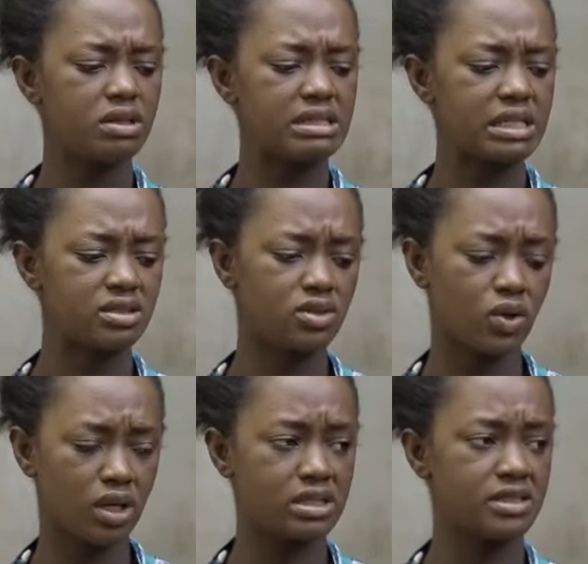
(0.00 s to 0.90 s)
Olisa did
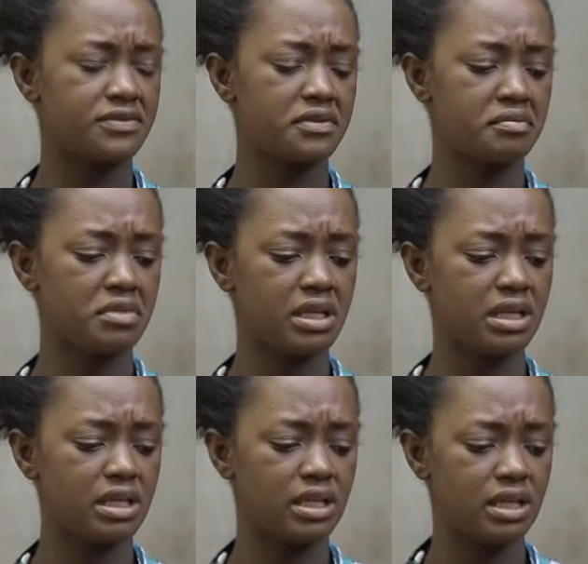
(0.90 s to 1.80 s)
not collect it from me.
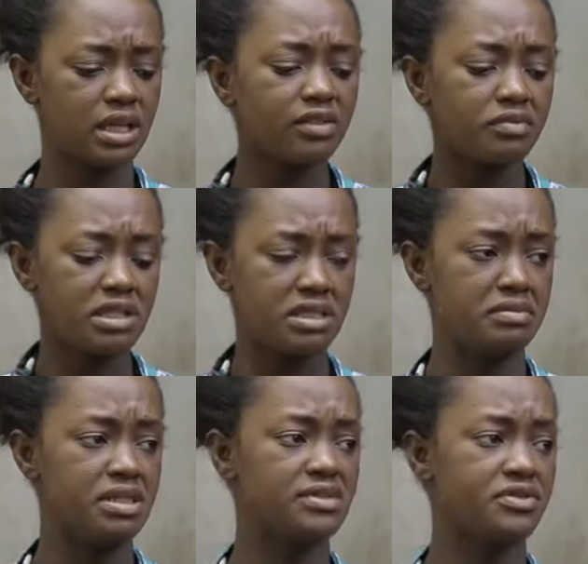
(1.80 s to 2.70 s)
He gave me
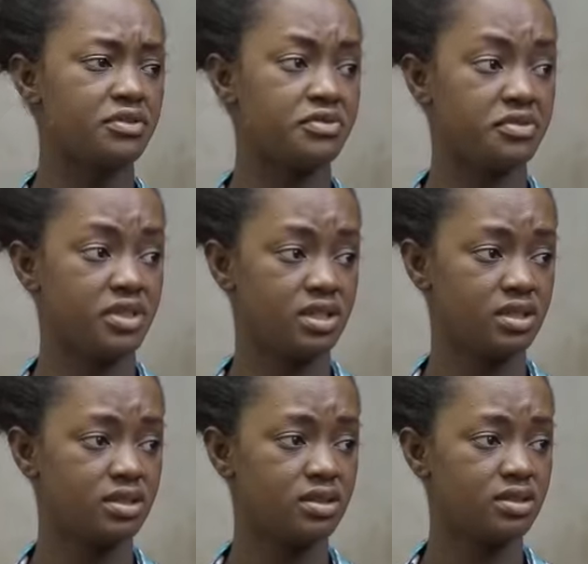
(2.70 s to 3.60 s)
the meat for free.